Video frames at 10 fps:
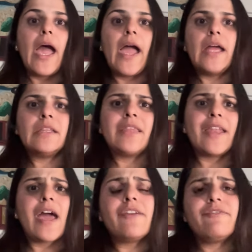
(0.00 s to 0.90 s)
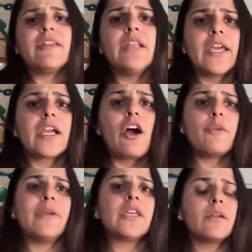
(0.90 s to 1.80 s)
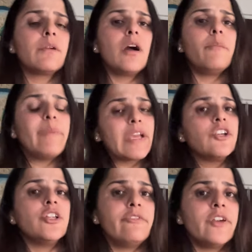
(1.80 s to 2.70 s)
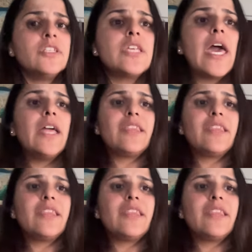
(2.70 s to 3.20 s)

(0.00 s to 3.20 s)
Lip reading: and that I feel like are making a bigger difference